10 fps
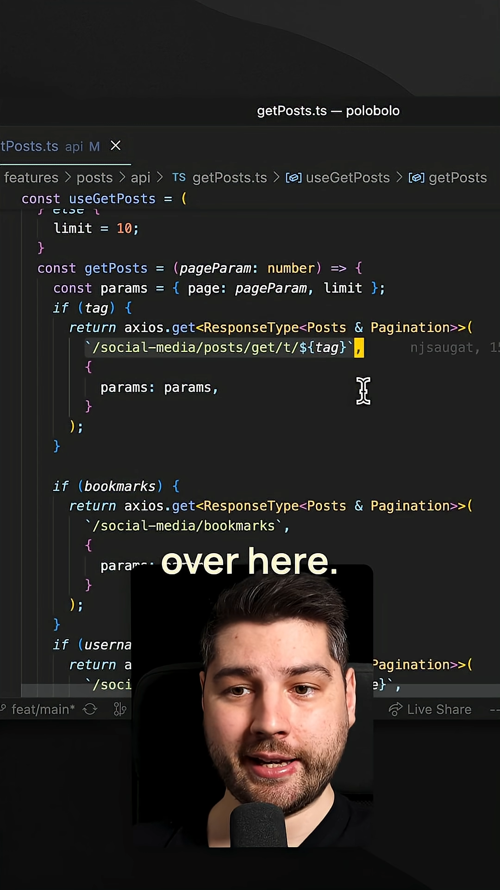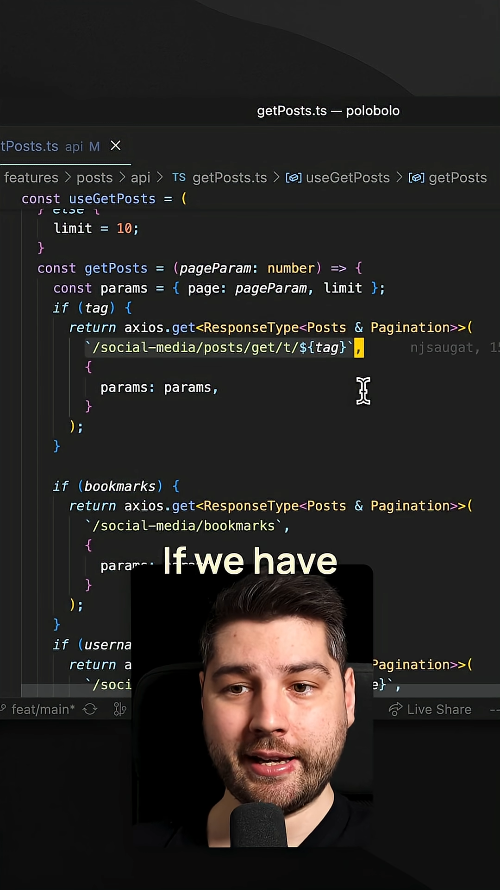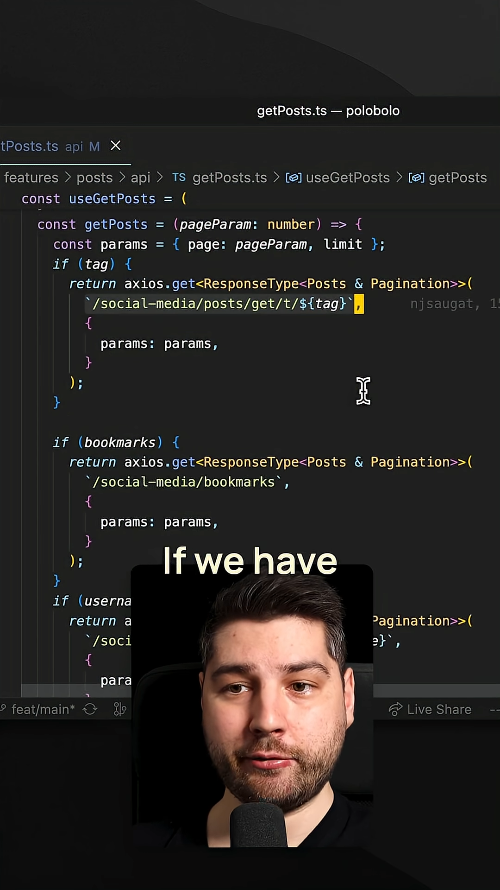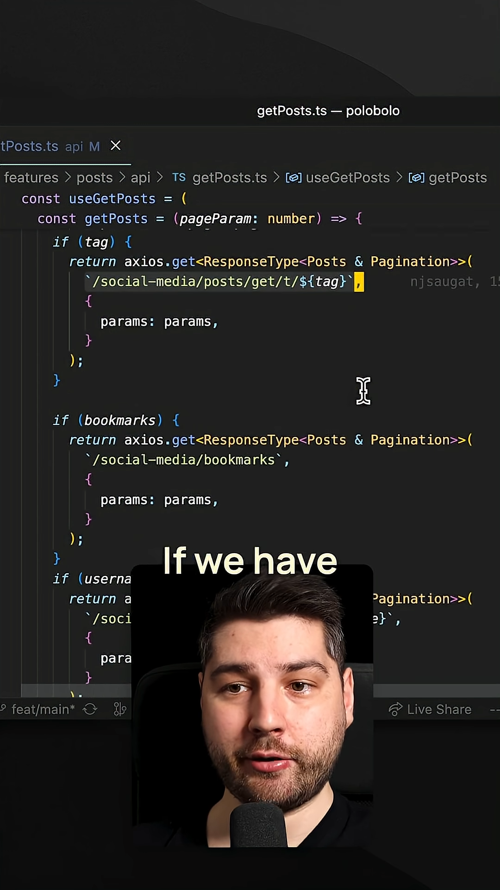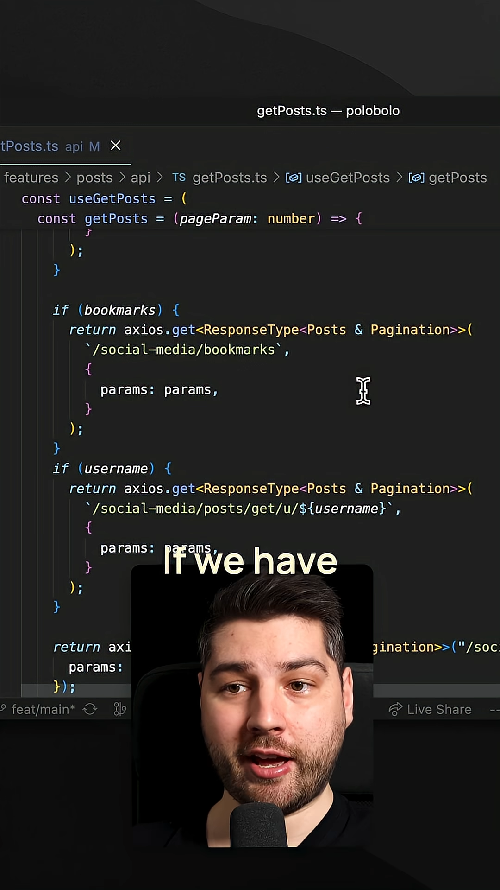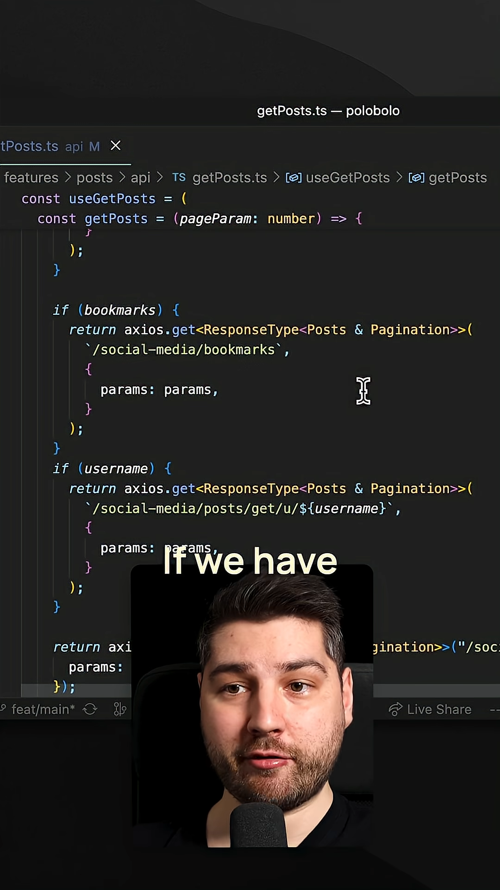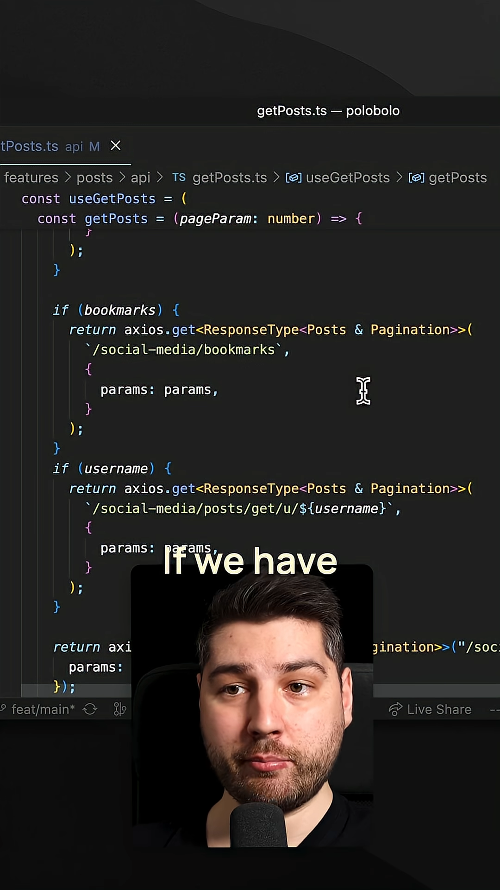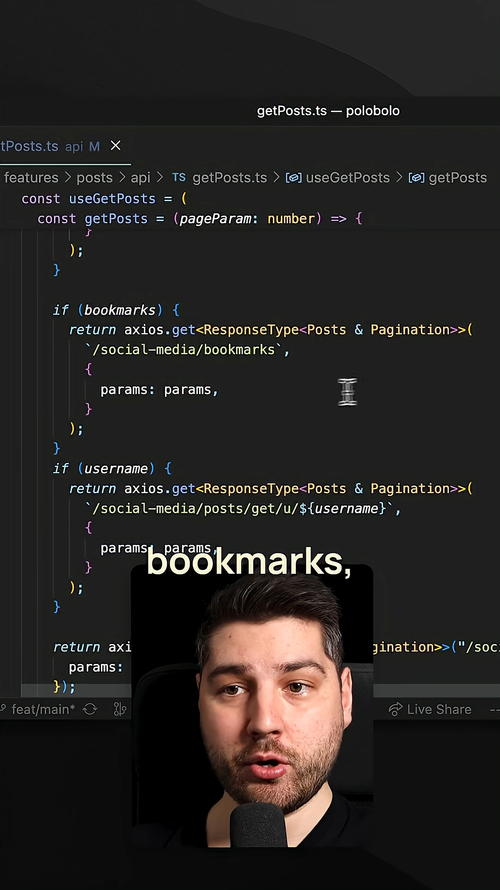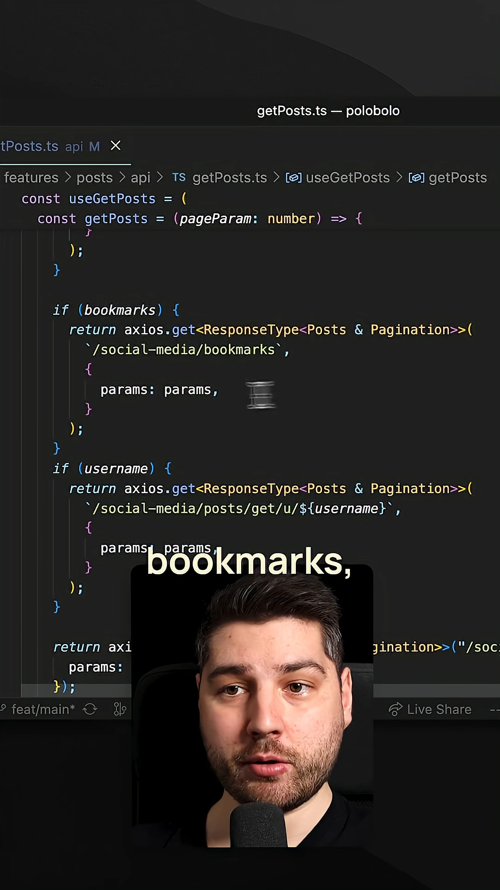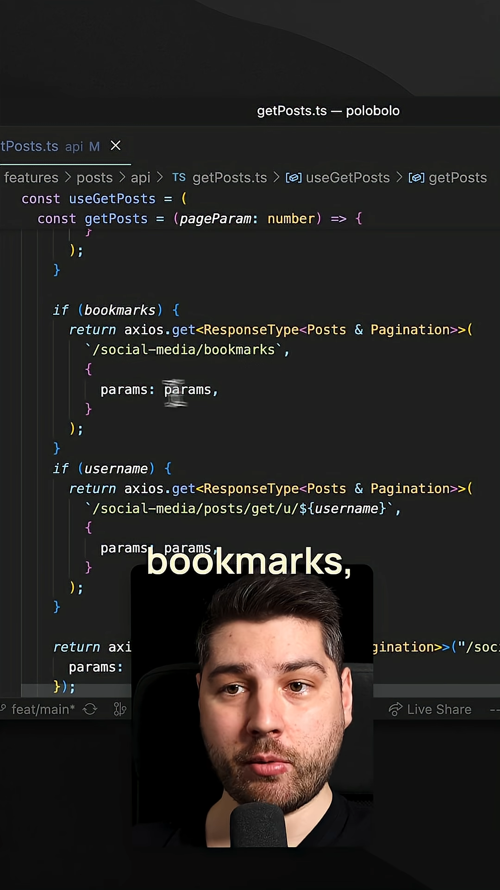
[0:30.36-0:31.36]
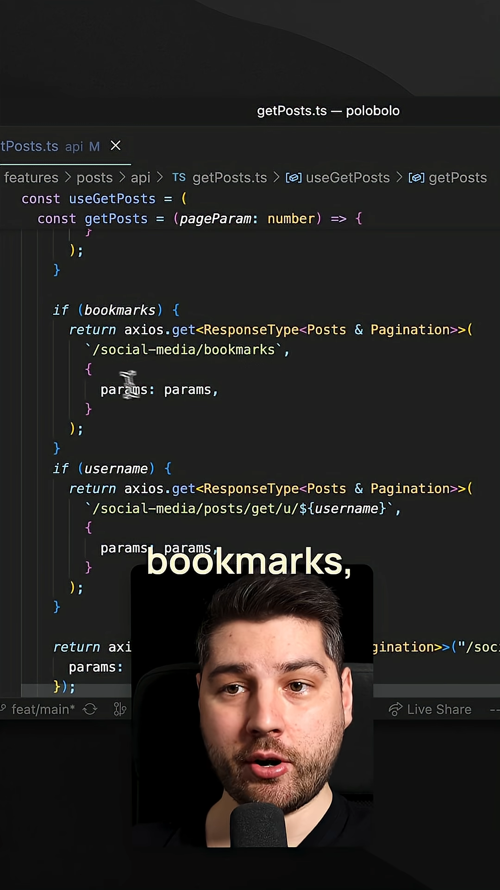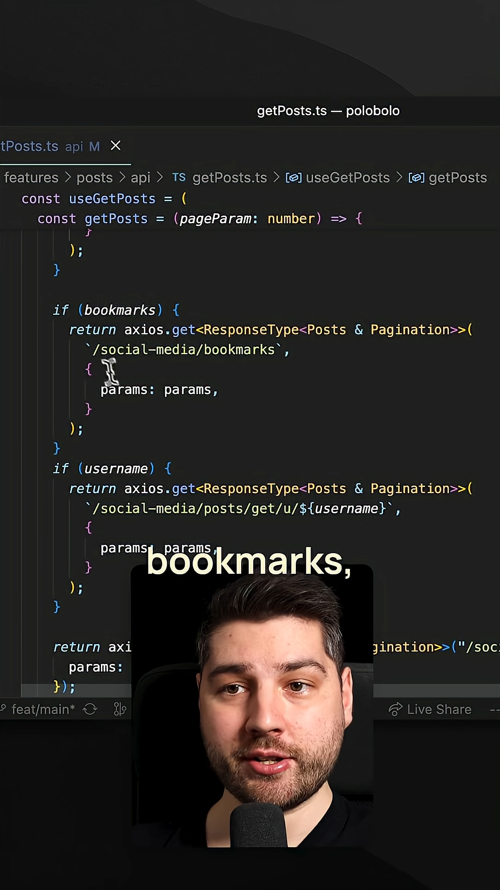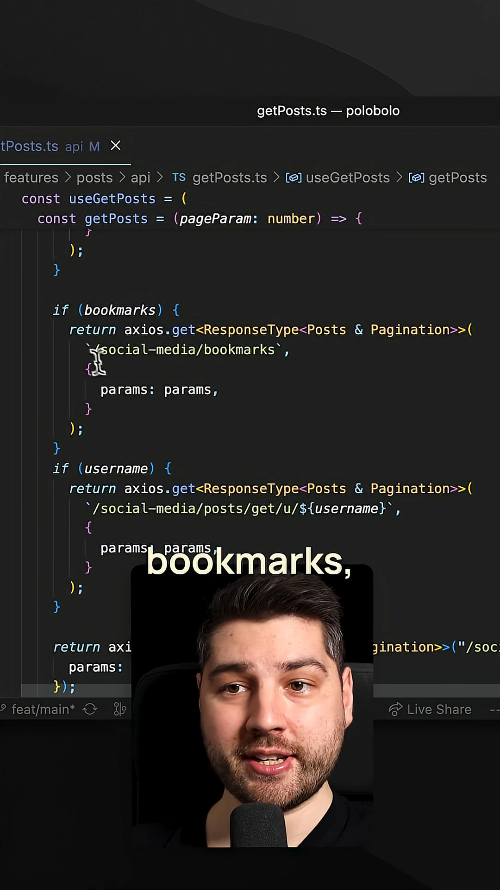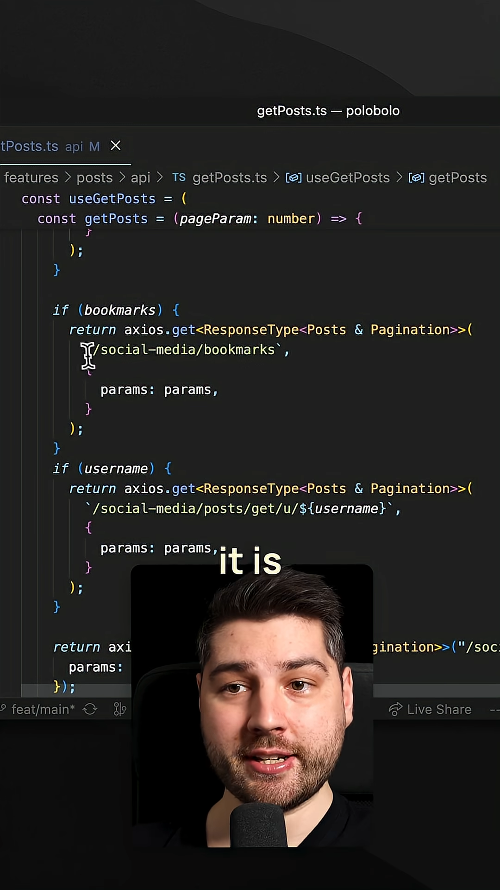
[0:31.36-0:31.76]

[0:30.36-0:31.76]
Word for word: if we have bookmarks,